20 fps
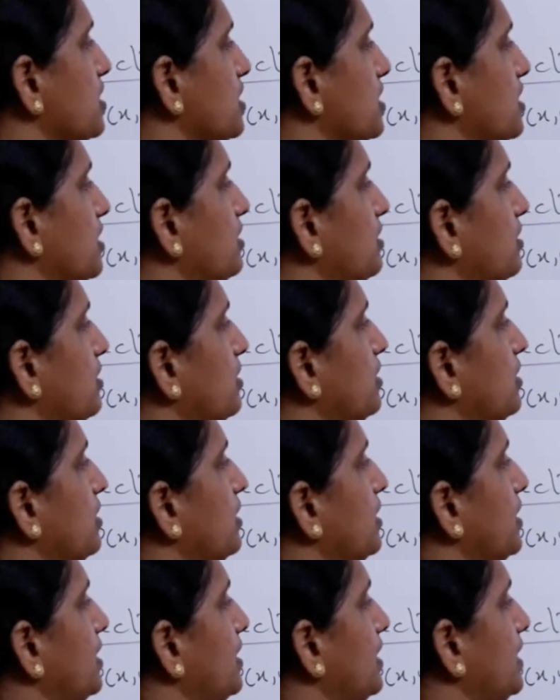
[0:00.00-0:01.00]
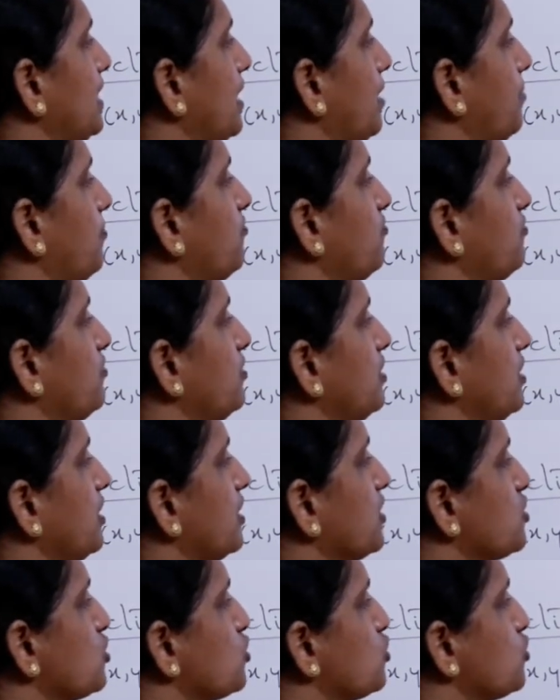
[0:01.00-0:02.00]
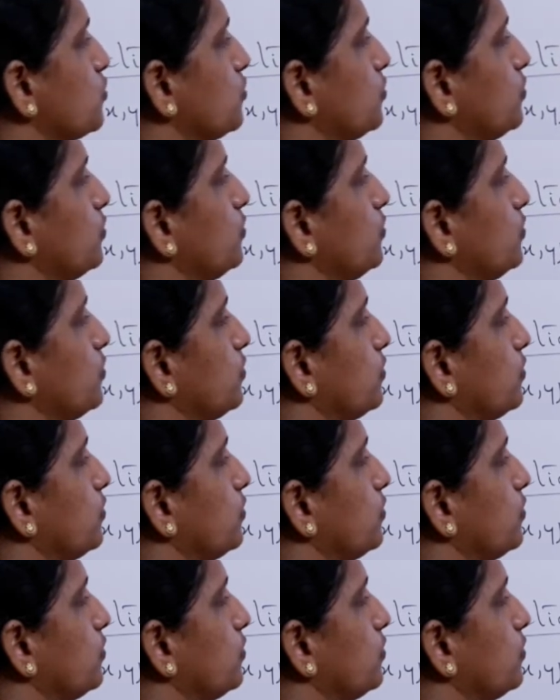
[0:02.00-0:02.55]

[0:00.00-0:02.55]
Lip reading: here. m1 x2